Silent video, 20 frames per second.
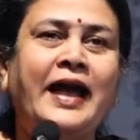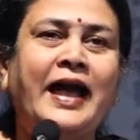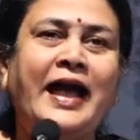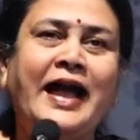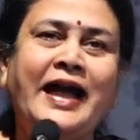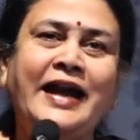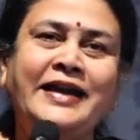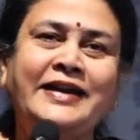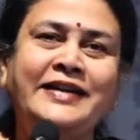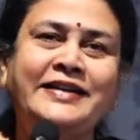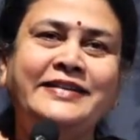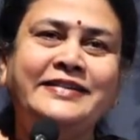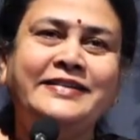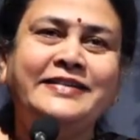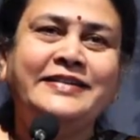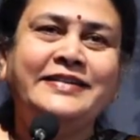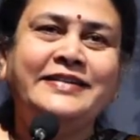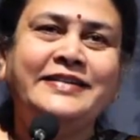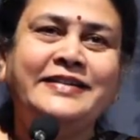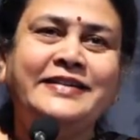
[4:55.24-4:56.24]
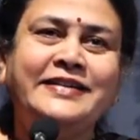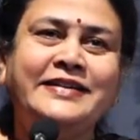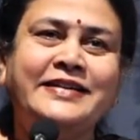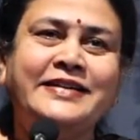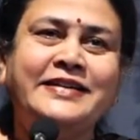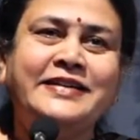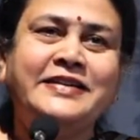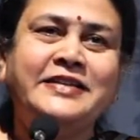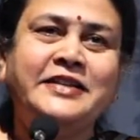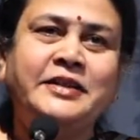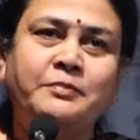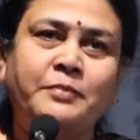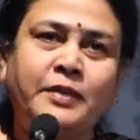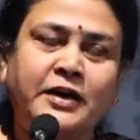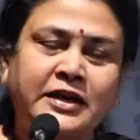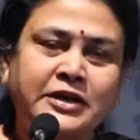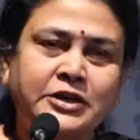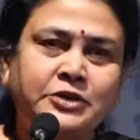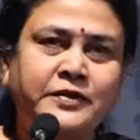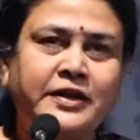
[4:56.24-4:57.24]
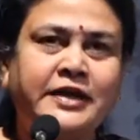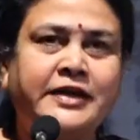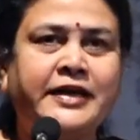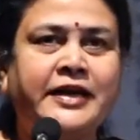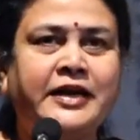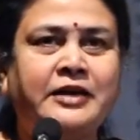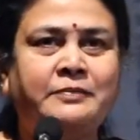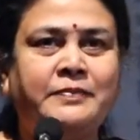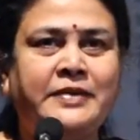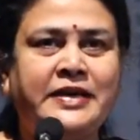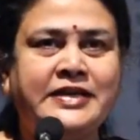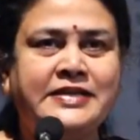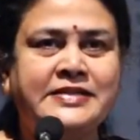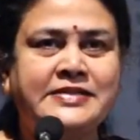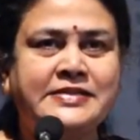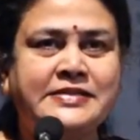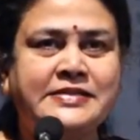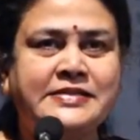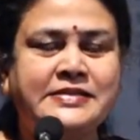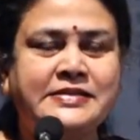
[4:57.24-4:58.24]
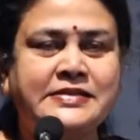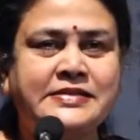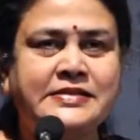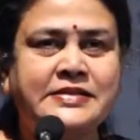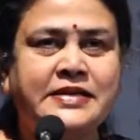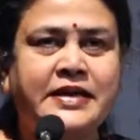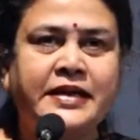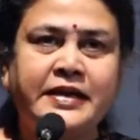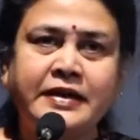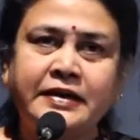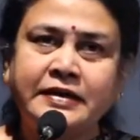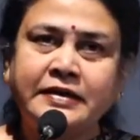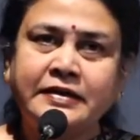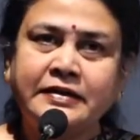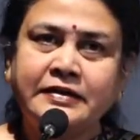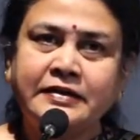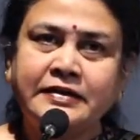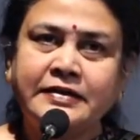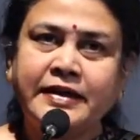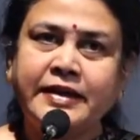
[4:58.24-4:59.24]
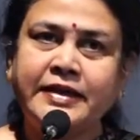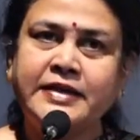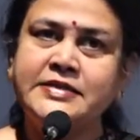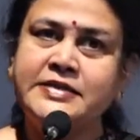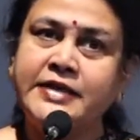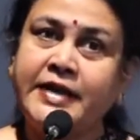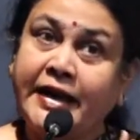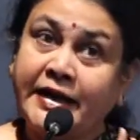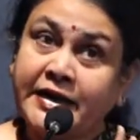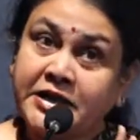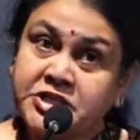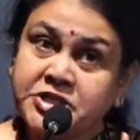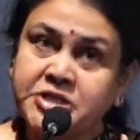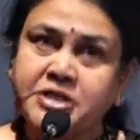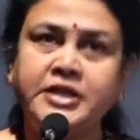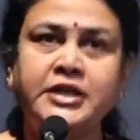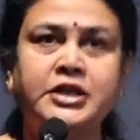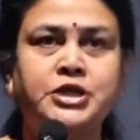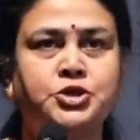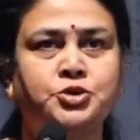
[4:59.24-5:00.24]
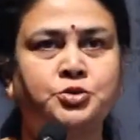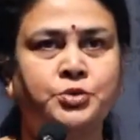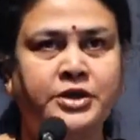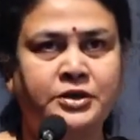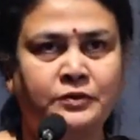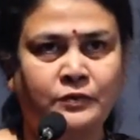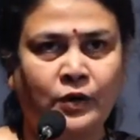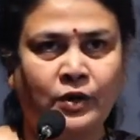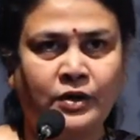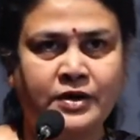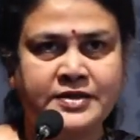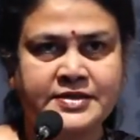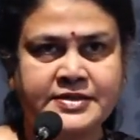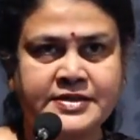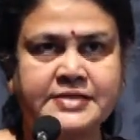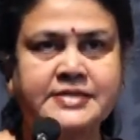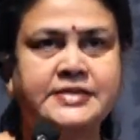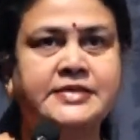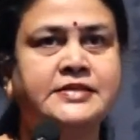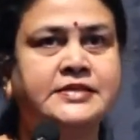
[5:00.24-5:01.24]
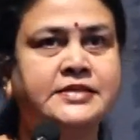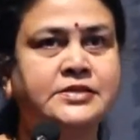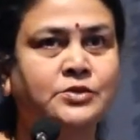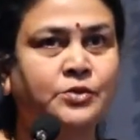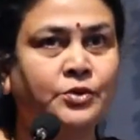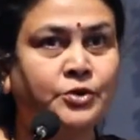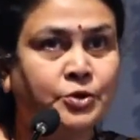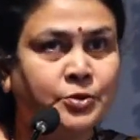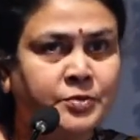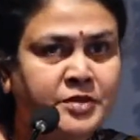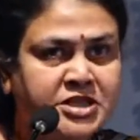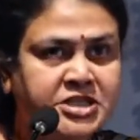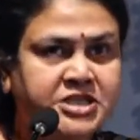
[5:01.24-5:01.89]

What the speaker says: And the birth will take place. Here there is an additional issue involved since this is going to be